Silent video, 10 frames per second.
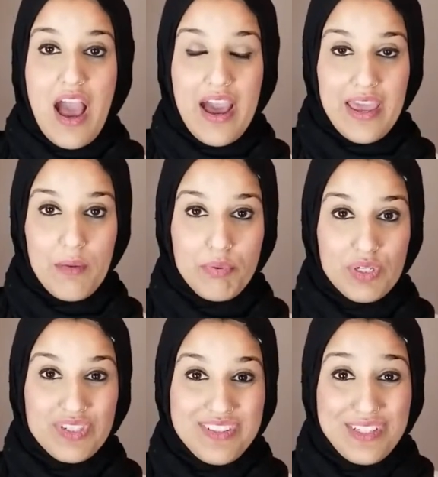I
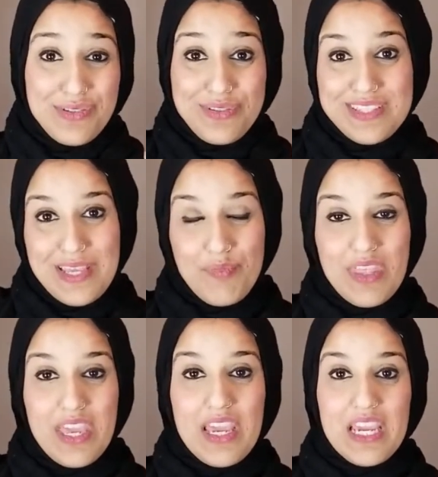personally do the same
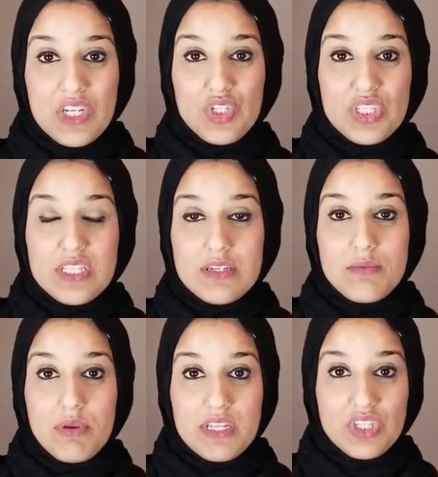thing. It just
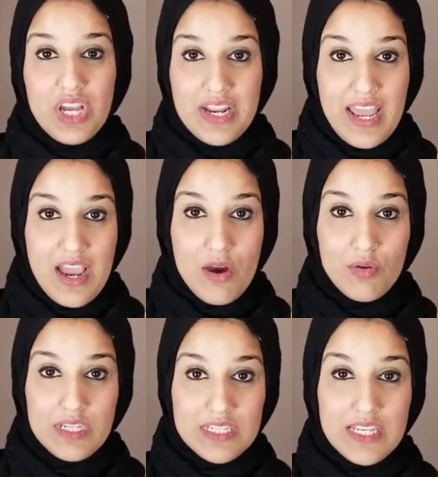depends on
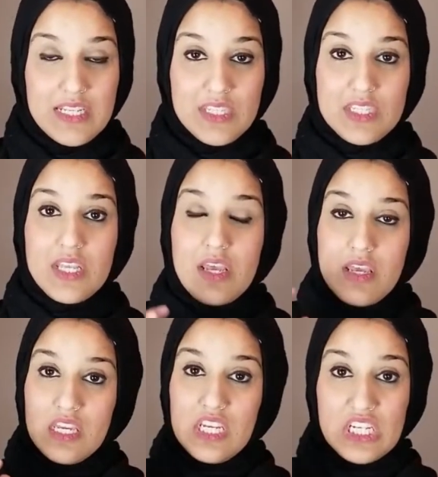how intense
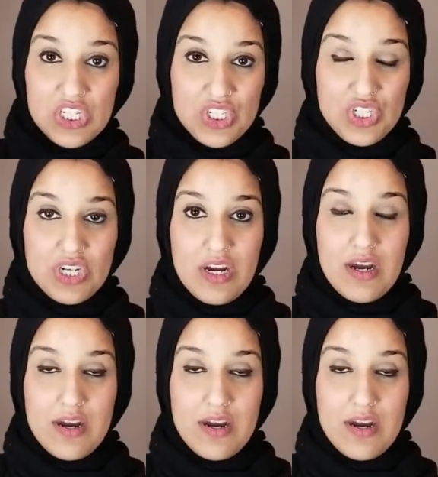each